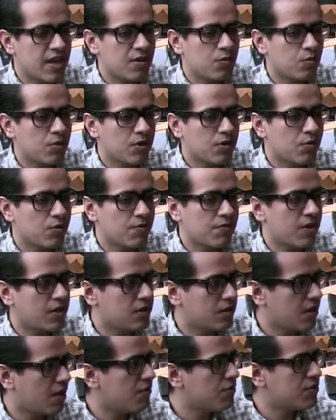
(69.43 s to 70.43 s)
then we
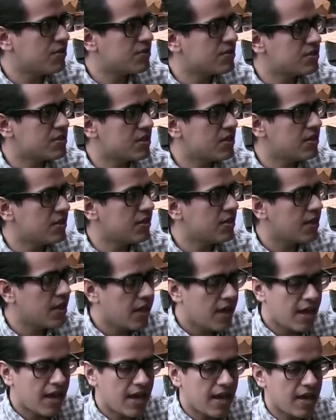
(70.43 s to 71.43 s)
fell in love with the city.
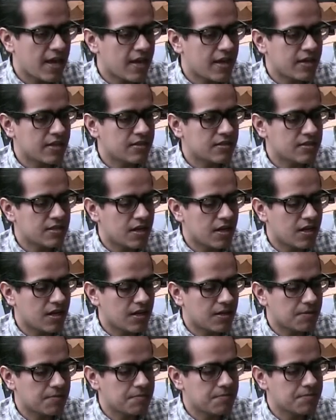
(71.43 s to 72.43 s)
And
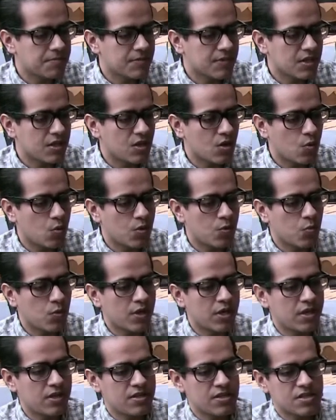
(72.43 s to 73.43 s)
when
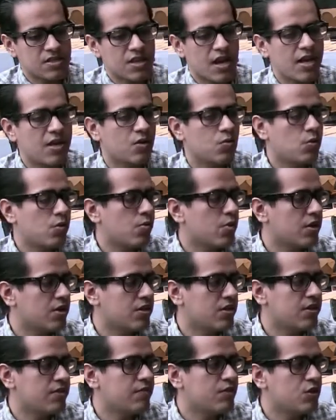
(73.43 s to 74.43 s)
we decided we wanted
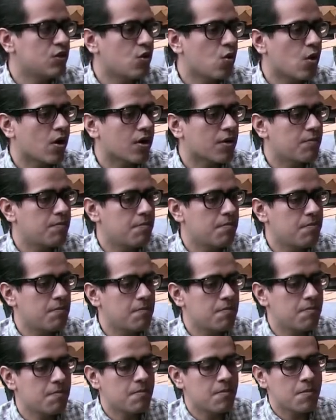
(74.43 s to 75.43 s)
to leave New York,
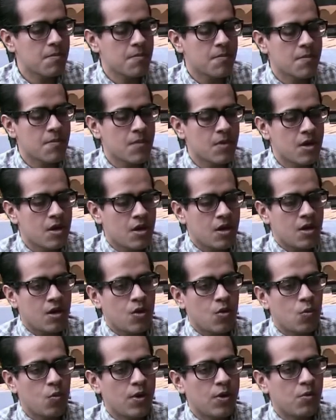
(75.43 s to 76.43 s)

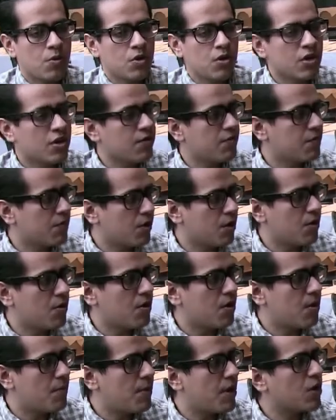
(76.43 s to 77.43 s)
we were looking
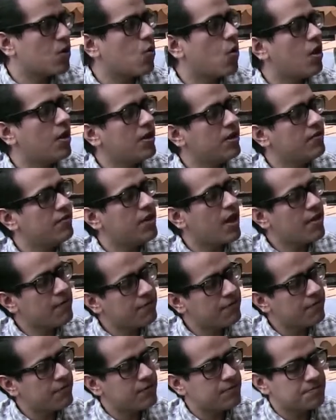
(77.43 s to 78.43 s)
for a better quality of
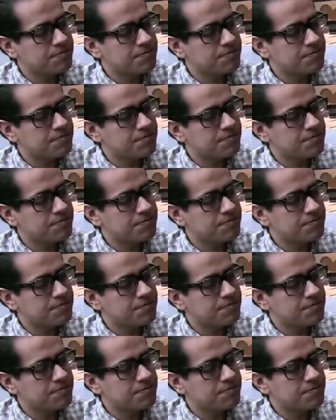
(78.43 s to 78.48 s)
life.